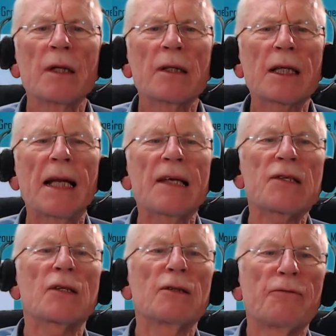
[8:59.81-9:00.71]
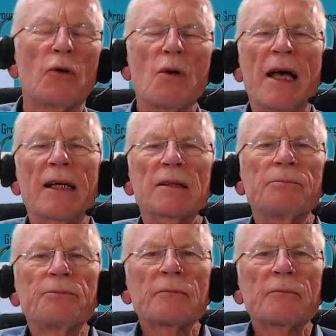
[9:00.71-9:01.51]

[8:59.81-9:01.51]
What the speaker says: The classical format